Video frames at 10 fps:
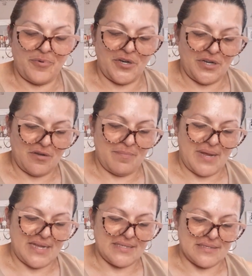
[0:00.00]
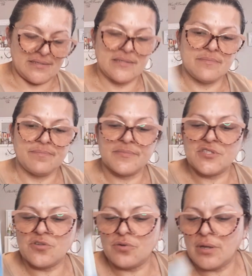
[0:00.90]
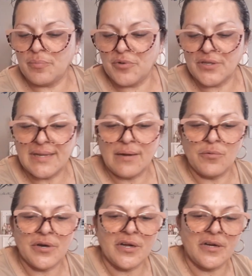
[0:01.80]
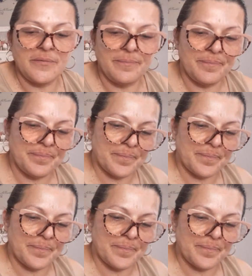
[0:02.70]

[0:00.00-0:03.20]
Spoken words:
putting on masks, so I'll put that one on.